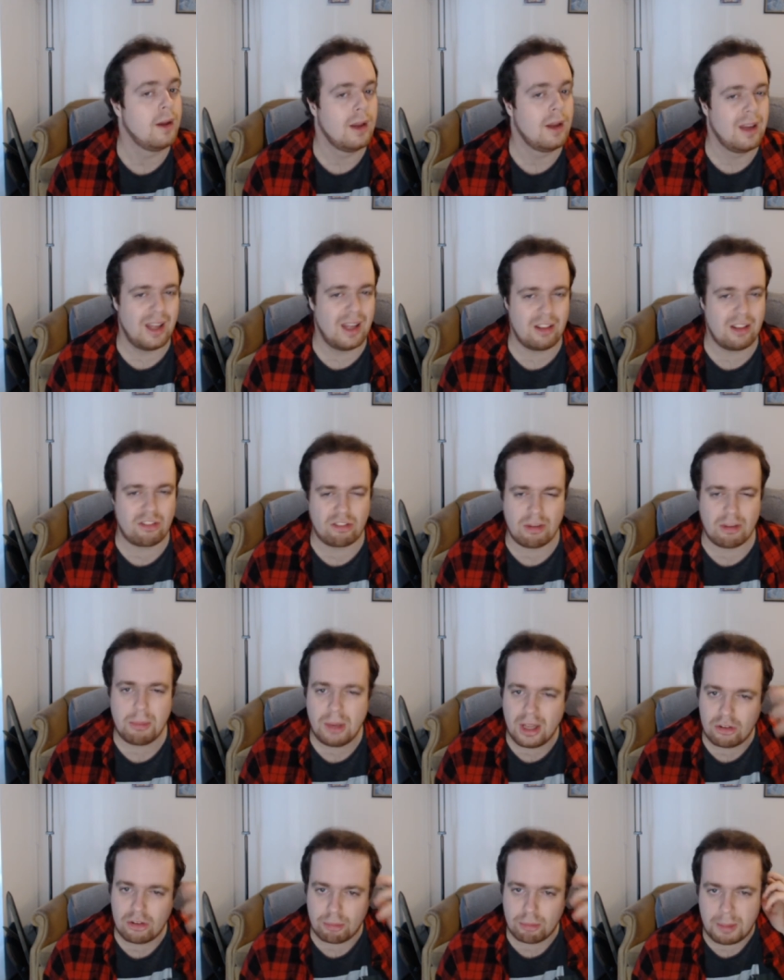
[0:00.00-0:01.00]
It
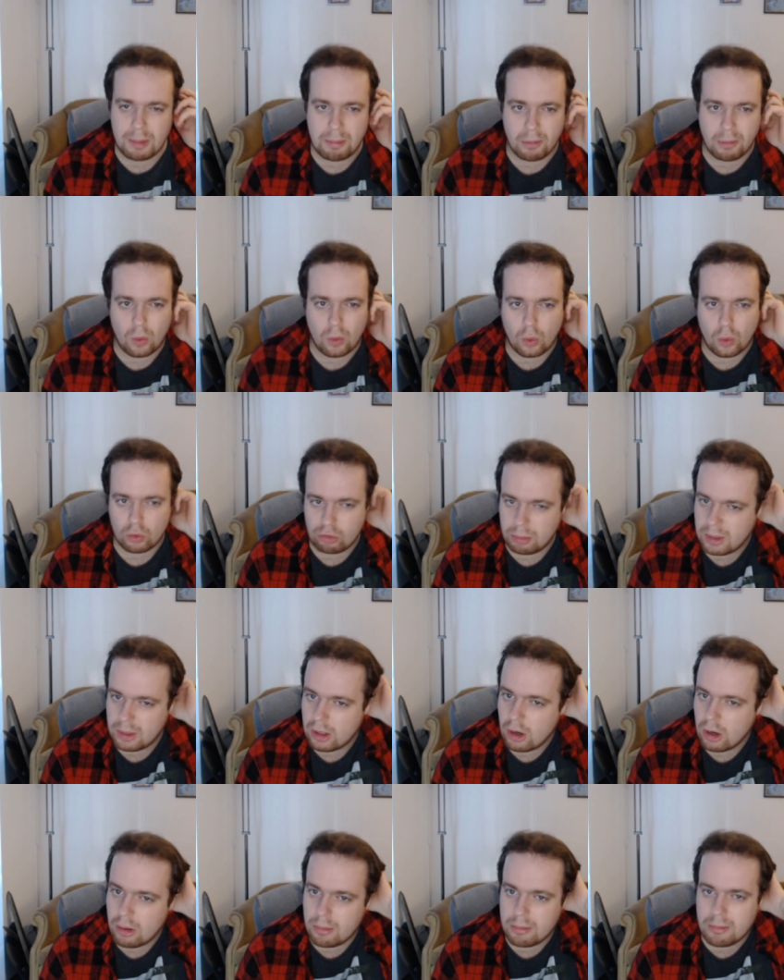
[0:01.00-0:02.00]
stimulates people to
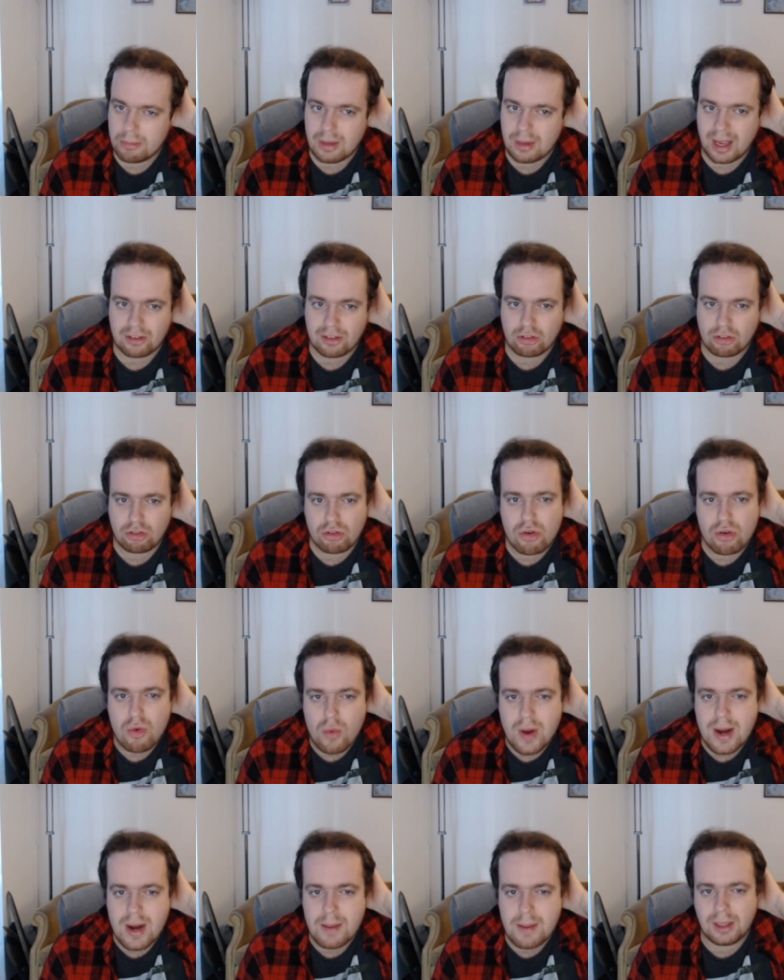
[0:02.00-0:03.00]
become
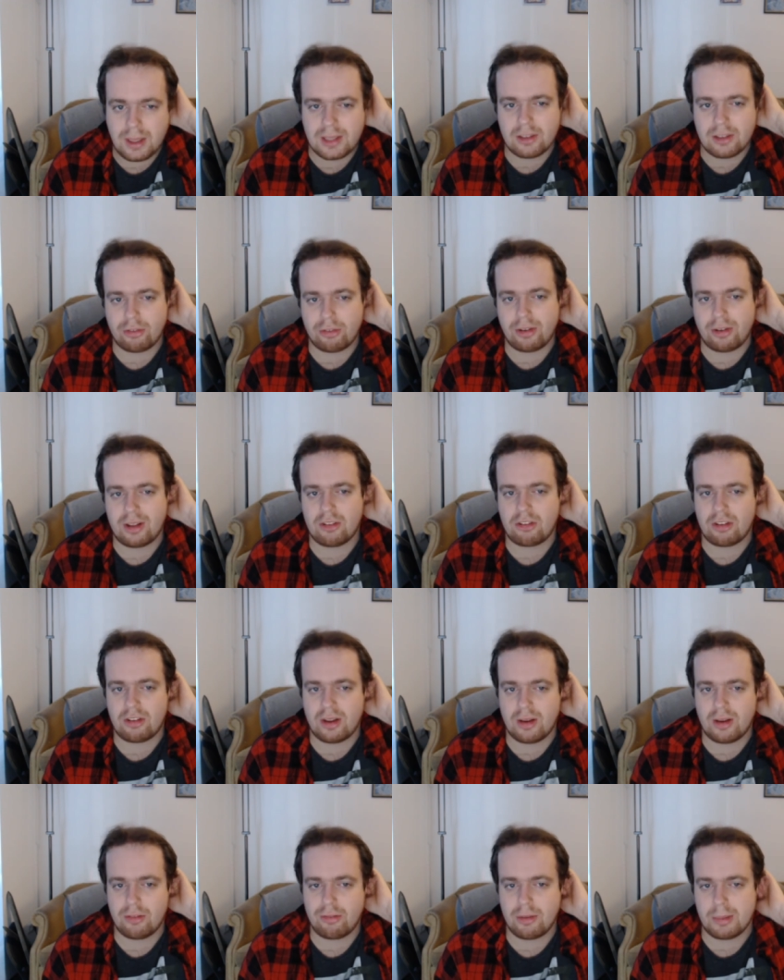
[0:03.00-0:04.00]
extremely
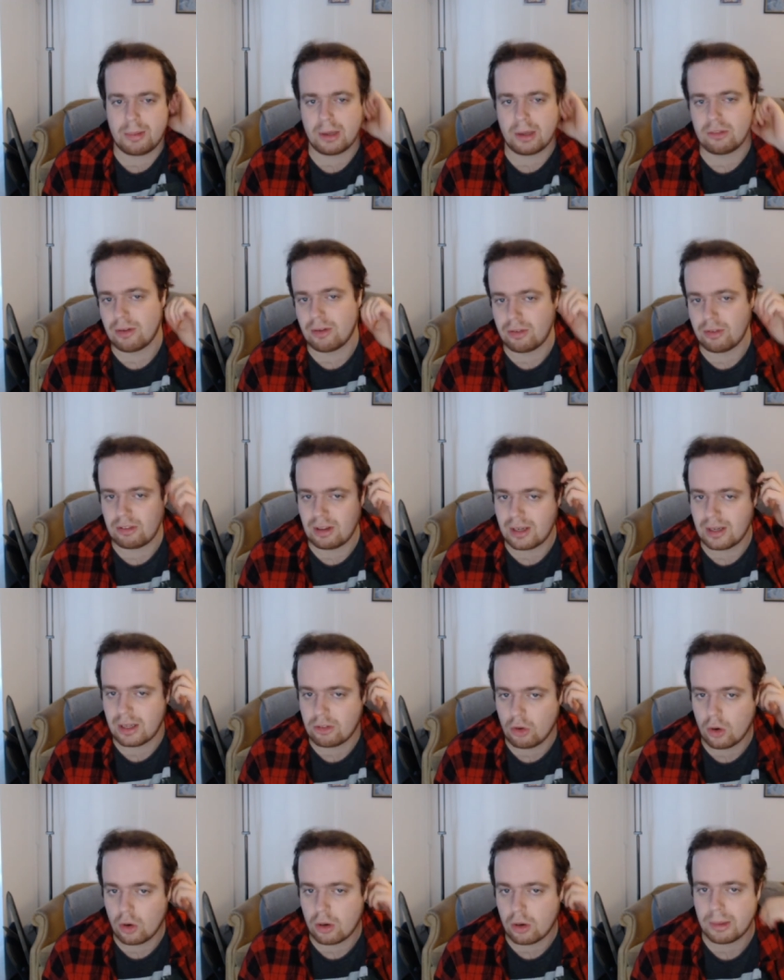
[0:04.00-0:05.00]
defensive about everything they
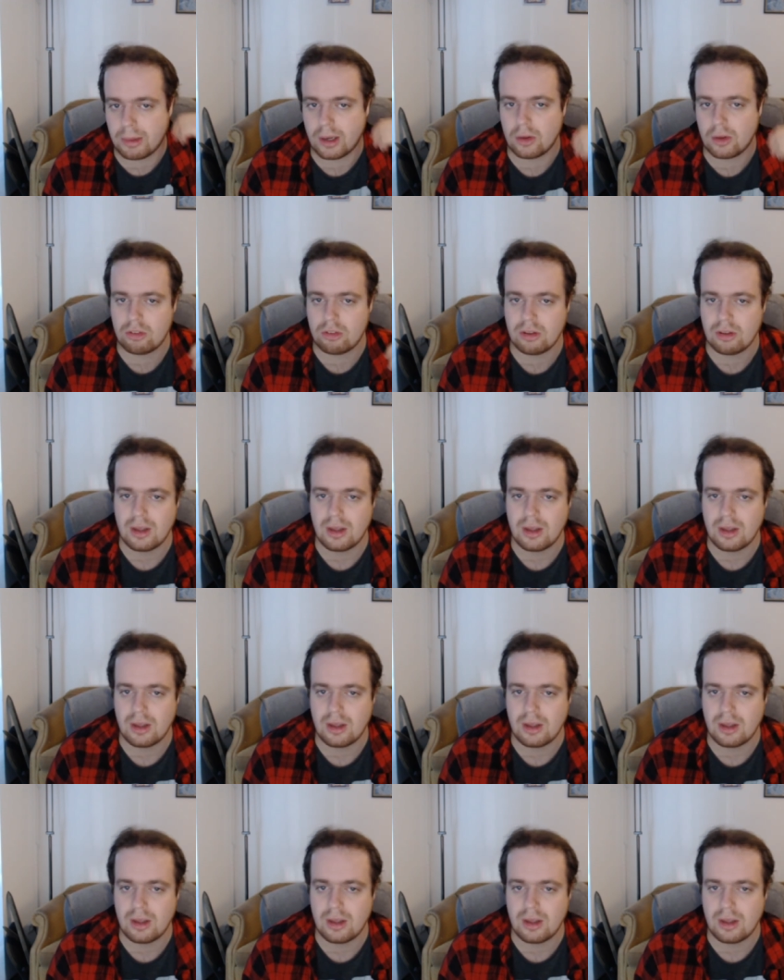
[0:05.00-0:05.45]
talk about.